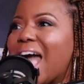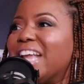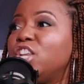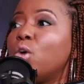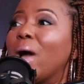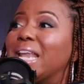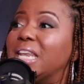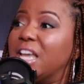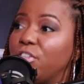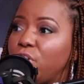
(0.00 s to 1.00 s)
I know I
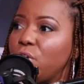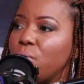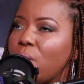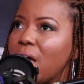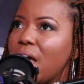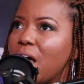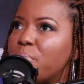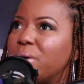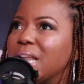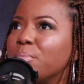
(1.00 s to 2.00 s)
love you,
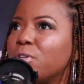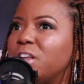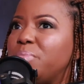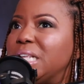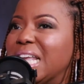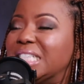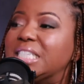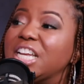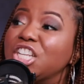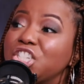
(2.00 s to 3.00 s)
but I'm going to be
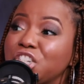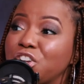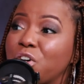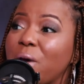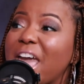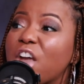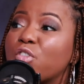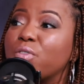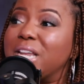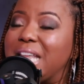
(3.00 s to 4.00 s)
intentional
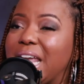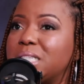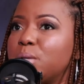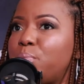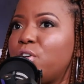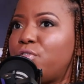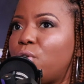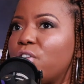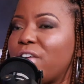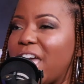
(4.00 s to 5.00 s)
every day to put
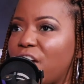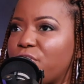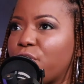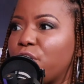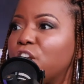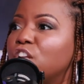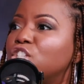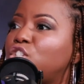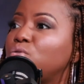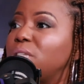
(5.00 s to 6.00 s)
forth effort
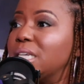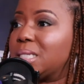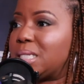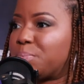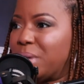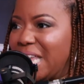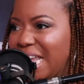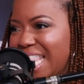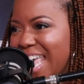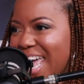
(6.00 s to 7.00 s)
to
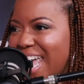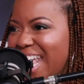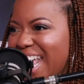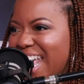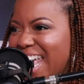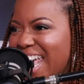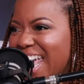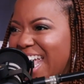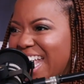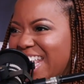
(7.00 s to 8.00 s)
display that.
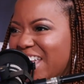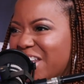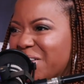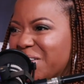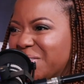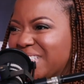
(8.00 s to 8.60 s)
You know what I'm